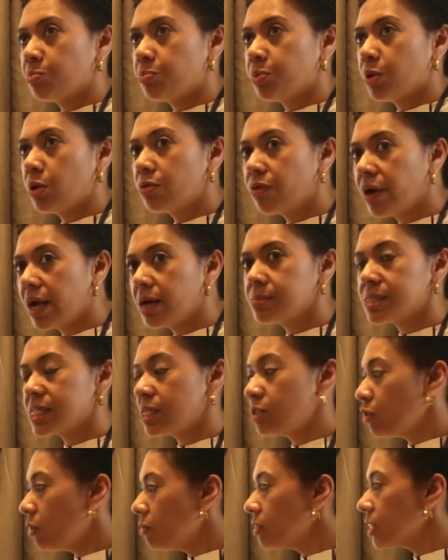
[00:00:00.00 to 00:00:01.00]
programs
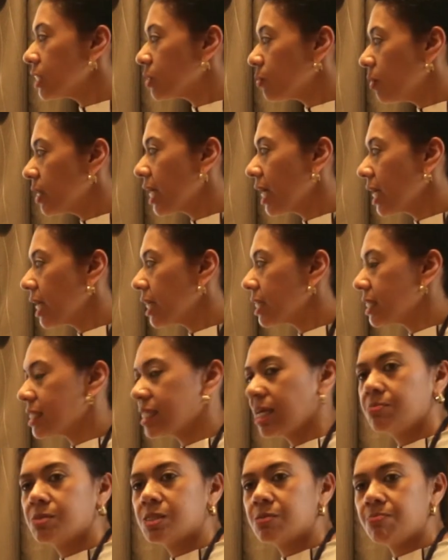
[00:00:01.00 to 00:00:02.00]
and donors working in the
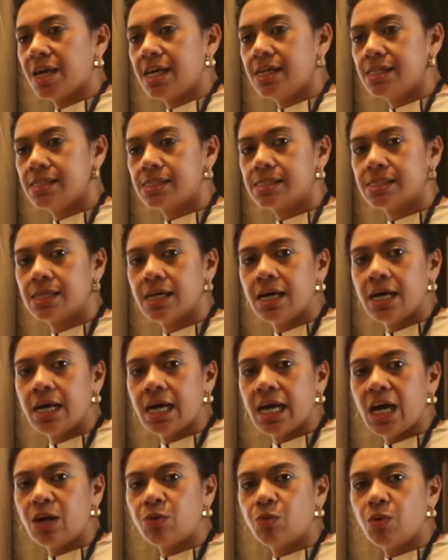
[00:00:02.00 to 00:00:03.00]
same space,
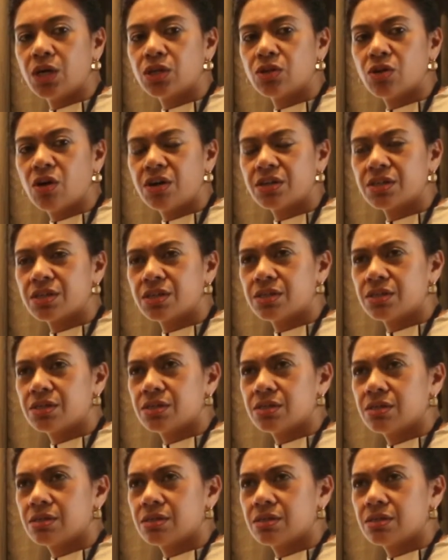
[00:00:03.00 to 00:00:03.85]
and we're not